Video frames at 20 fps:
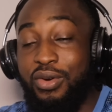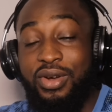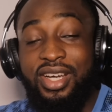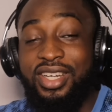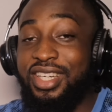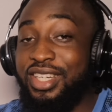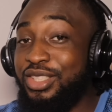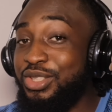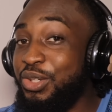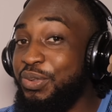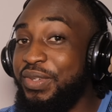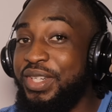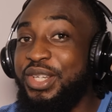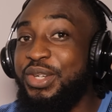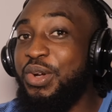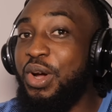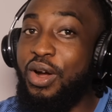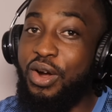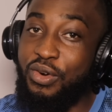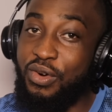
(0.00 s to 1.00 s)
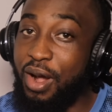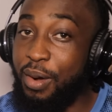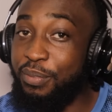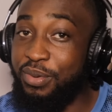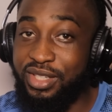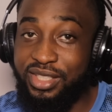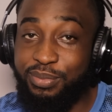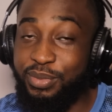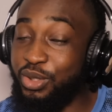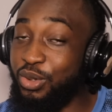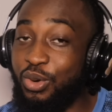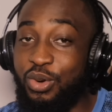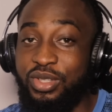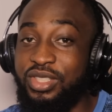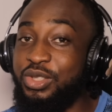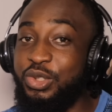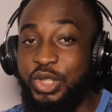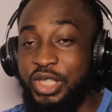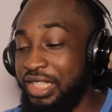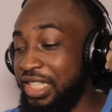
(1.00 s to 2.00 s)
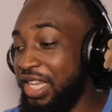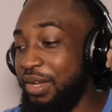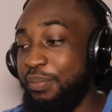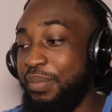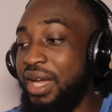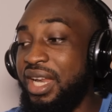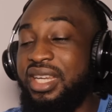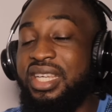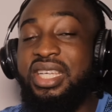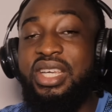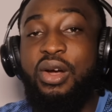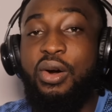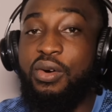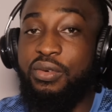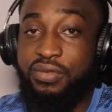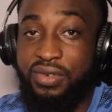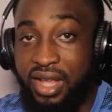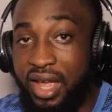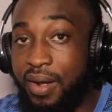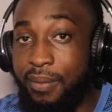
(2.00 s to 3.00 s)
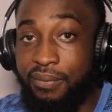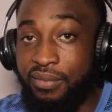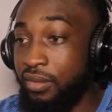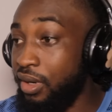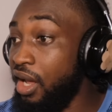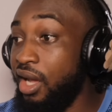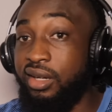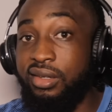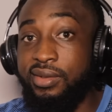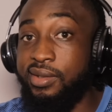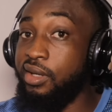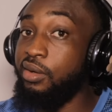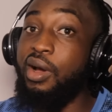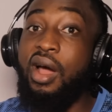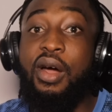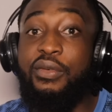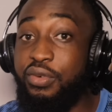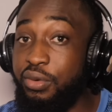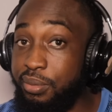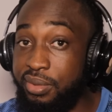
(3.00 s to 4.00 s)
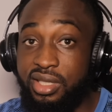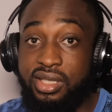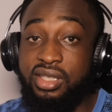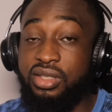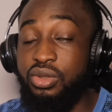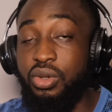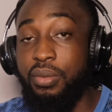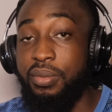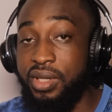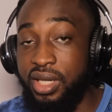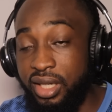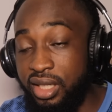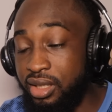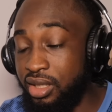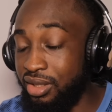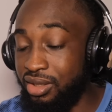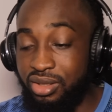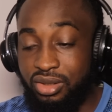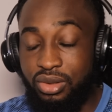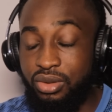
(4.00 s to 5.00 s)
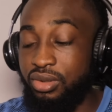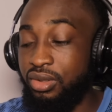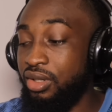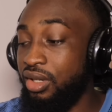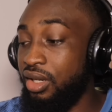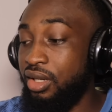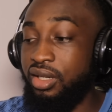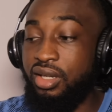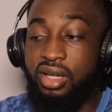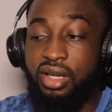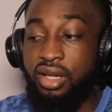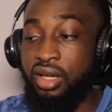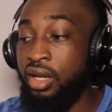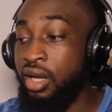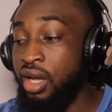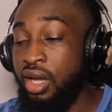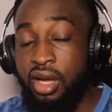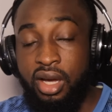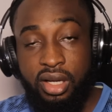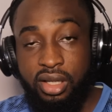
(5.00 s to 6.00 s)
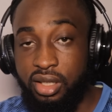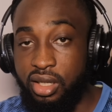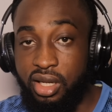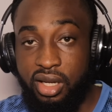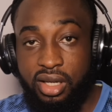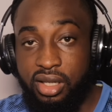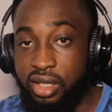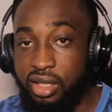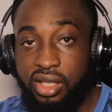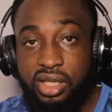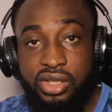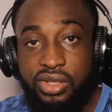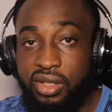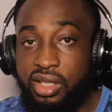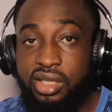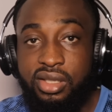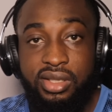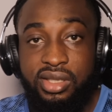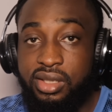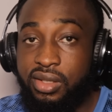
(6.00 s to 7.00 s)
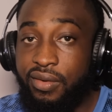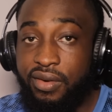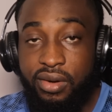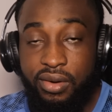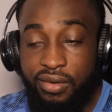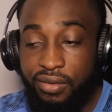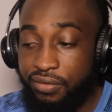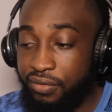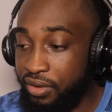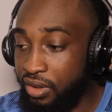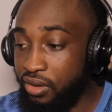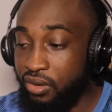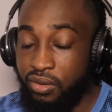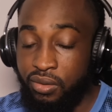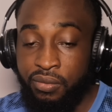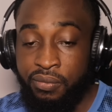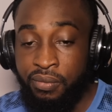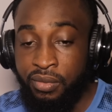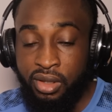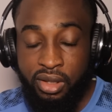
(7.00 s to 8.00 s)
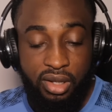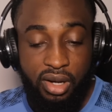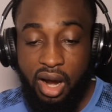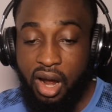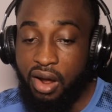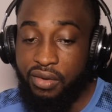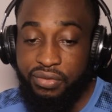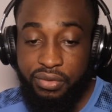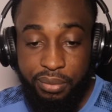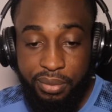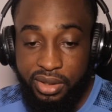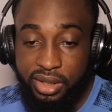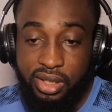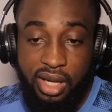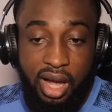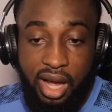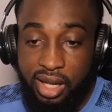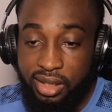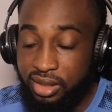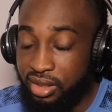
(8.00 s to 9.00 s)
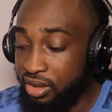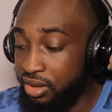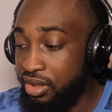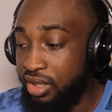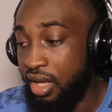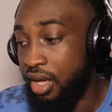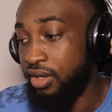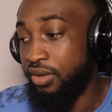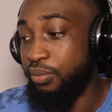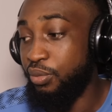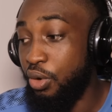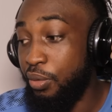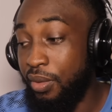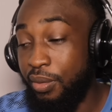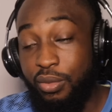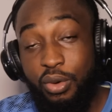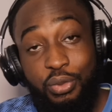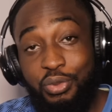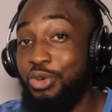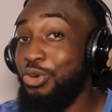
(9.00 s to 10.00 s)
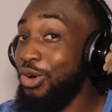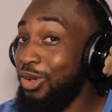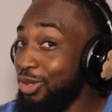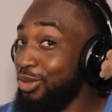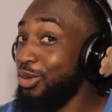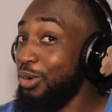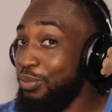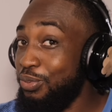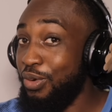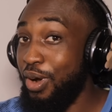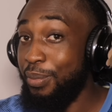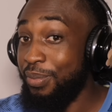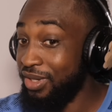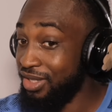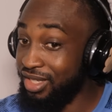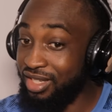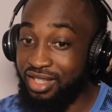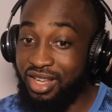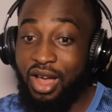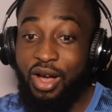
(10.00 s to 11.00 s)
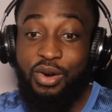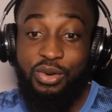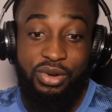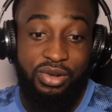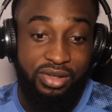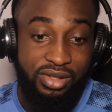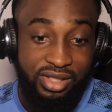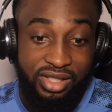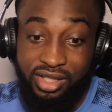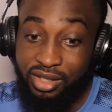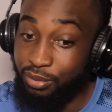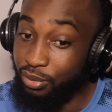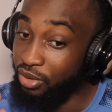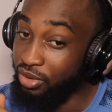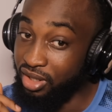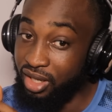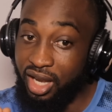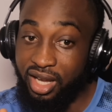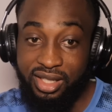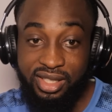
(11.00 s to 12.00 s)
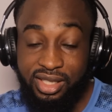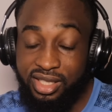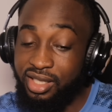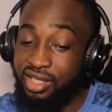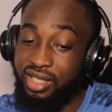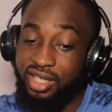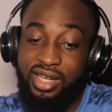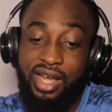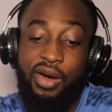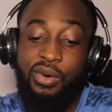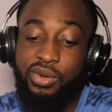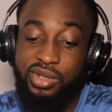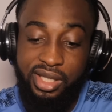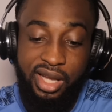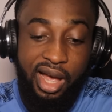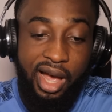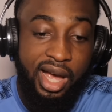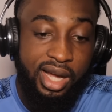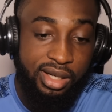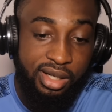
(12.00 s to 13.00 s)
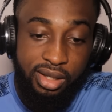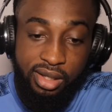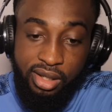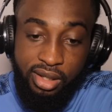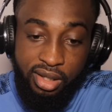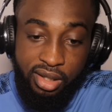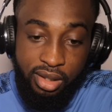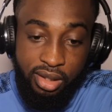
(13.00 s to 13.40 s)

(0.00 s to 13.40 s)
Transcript: Now, Ghanaians don't really know our rappers because they barely hear of them. Like, Afrobeat is dominating, so they're literally just hearing of, you know, the Afrobeat artists at the moment. But we've got dope rappers, and y'all gonna see. But yeah, CJ, that was hard.